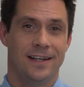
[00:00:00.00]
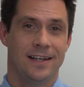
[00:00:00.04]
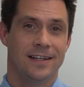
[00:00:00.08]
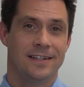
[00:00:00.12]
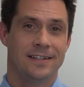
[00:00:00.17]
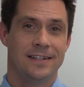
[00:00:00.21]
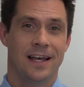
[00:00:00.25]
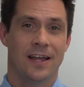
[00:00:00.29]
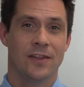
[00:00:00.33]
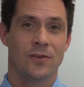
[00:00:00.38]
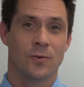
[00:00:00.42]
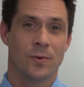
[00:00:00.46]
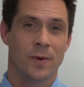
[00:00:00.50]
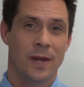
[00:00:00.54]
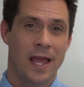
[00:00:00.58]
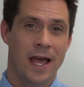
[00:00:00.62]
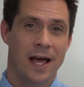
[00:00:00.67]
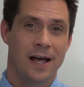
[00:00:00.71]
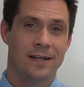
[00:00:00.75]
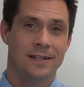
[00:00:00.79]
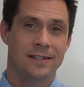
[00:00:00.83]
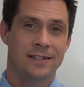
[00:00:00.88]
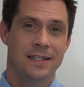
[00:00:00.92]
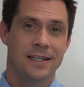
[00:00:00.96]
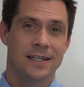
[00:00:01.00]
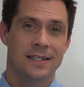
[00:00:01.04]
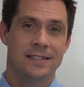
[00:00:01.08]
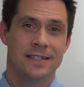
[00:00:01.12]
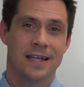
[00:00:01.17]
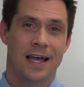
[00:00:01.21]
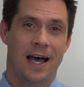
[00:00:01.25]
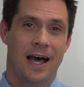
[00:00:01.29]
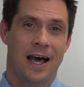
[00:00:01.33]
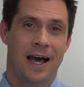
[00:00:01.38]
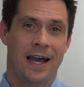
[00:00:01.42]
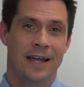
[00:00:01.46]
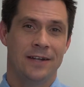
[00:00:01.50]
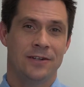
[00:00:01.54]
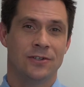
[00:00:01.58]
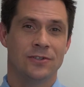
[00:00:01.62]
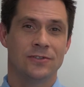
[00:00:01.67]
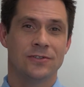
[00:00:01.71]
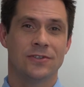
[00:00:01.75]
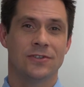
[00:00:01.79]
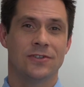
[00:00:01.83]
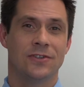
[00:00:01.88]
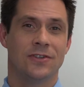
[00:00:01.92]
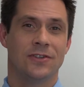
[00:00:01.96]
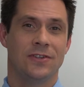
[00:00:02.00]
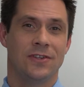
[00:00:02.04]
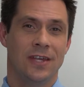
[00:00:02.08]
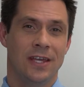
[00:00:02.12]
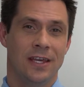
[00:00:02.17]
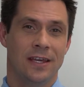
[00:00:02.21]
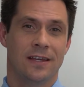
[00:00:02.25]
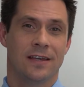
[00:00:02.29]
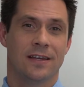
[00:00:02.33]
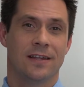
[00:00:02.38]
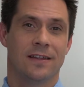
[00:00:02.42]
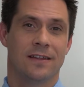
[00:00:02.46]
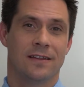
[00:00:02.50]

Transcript: Now, the reality is, I don't think